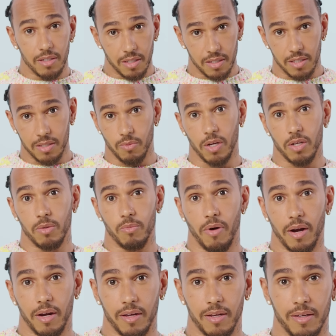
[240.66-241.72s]
this is where you
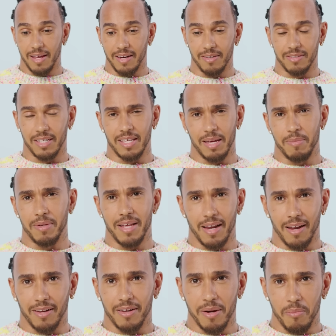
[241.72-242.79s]
break. And I was like, yeah, but
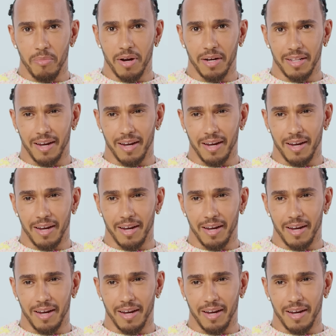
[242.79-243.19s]
dad, I can't break